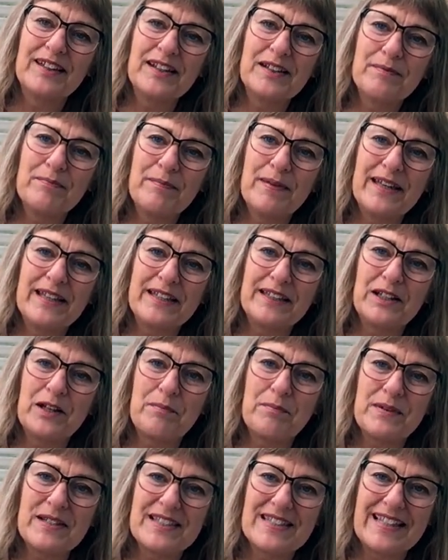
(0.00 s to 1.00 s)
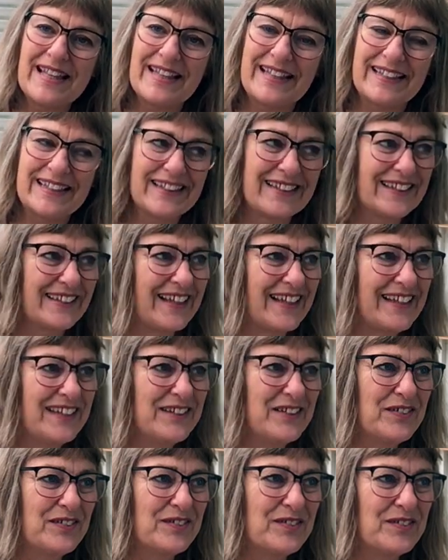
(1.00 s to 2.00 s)
made a mistake.
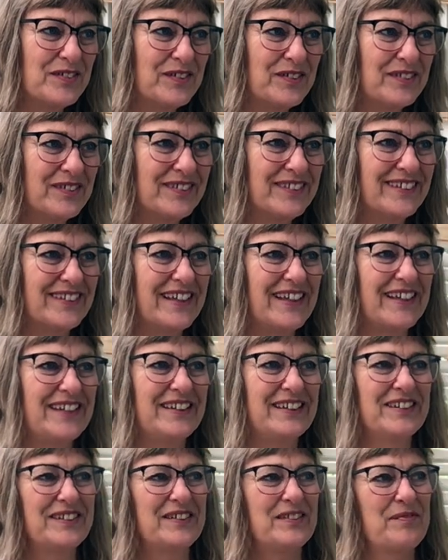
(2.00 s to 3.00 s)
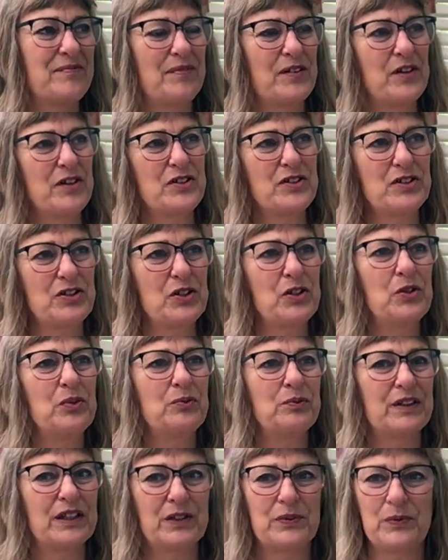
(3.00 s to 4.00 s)
They
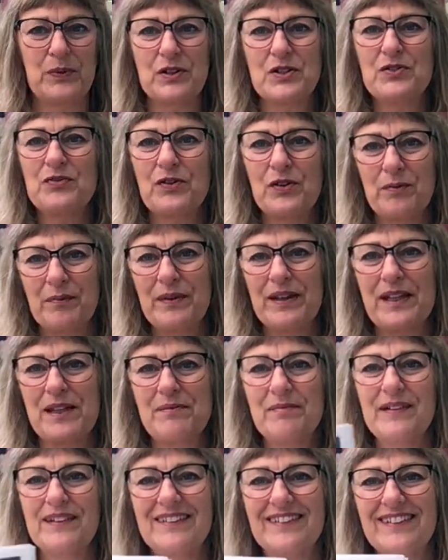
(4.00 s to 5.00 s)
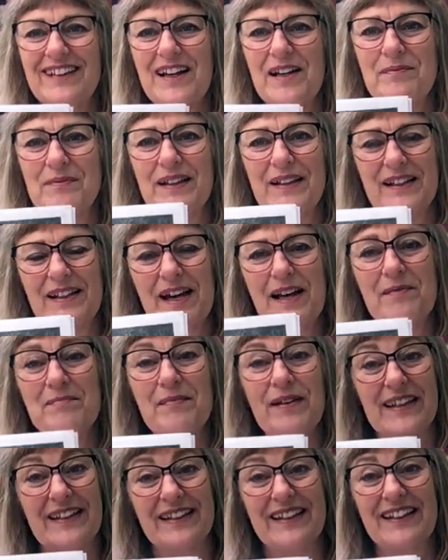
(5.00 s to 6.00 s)
assumed it was for me, but I'm
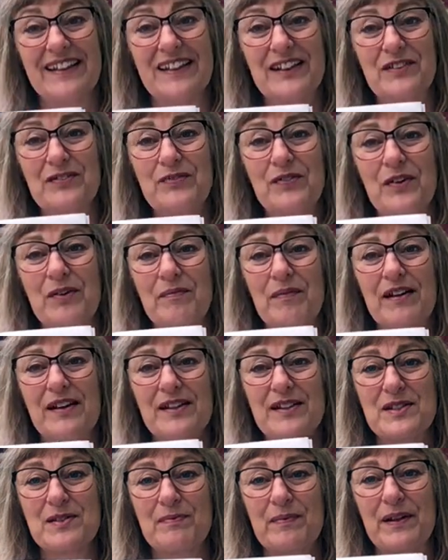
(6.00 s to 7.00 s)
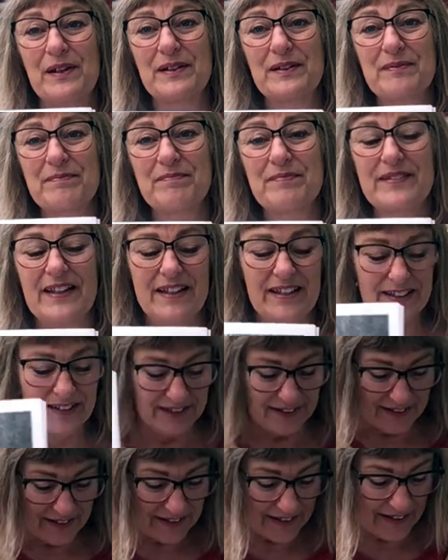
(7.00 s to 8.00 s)
making it for my husband.
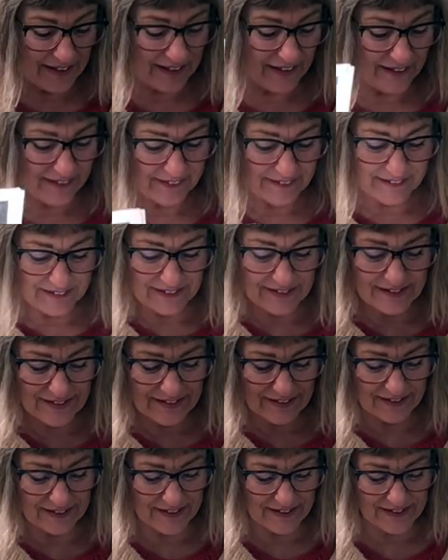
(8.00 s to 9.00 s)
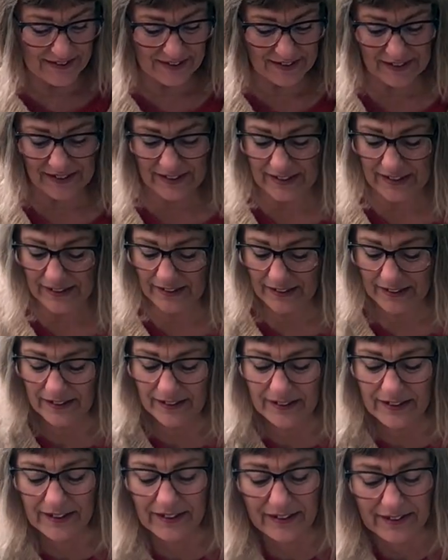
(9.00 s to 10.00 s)
And it is
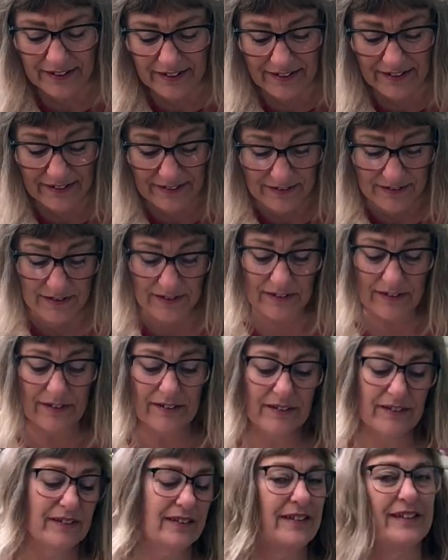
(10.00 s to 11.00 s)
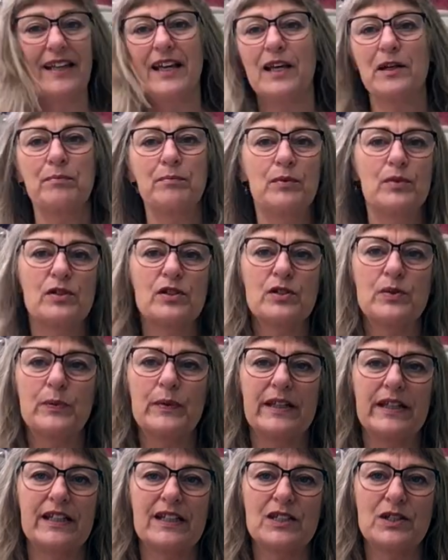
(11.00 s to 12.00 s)
in Ciasbod
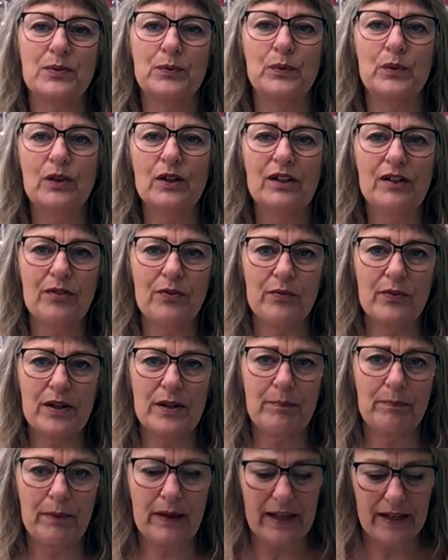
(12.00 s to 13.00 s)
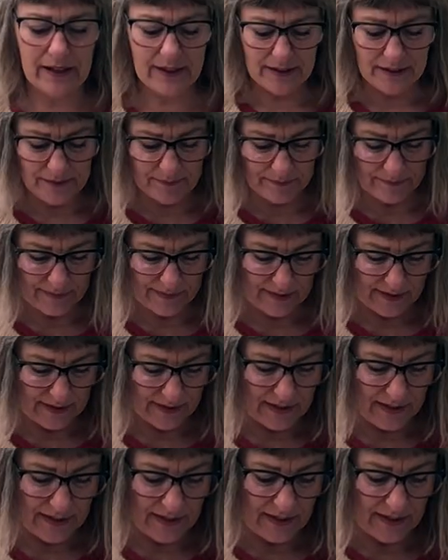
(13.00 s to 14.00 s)
Swedish wool 3-ply,
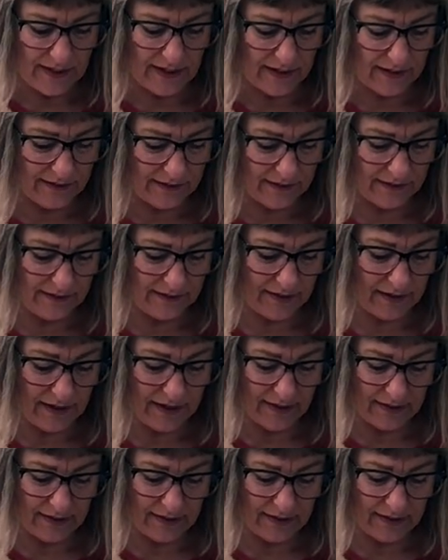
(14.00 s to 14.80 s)
and